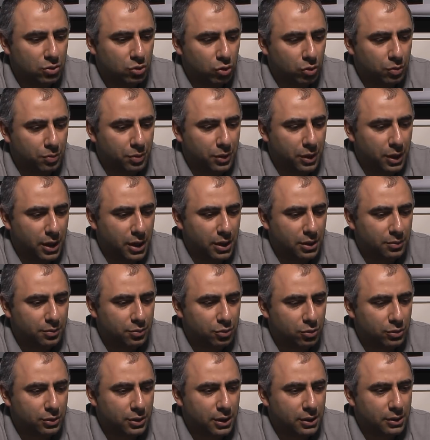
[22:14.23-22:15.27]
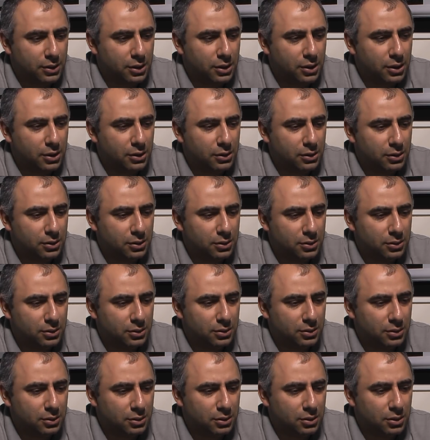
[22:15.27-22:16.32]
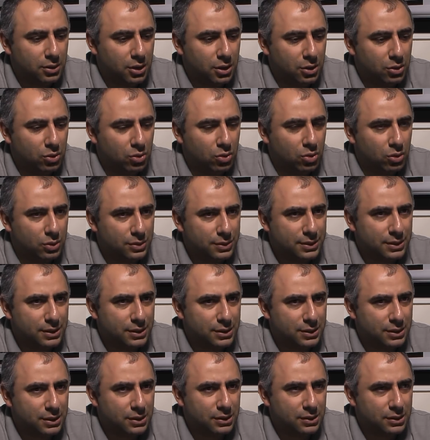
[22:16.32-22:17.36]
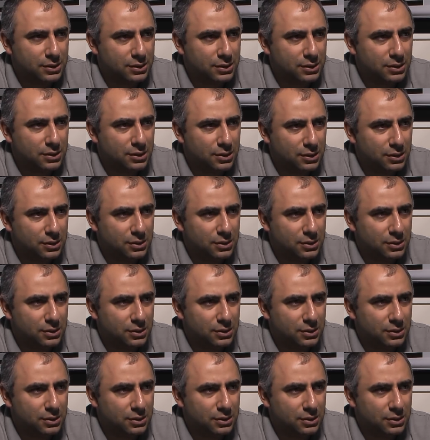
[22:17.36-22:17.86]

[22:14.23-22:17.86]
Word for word: Rook b8, protecting it. He took on c6.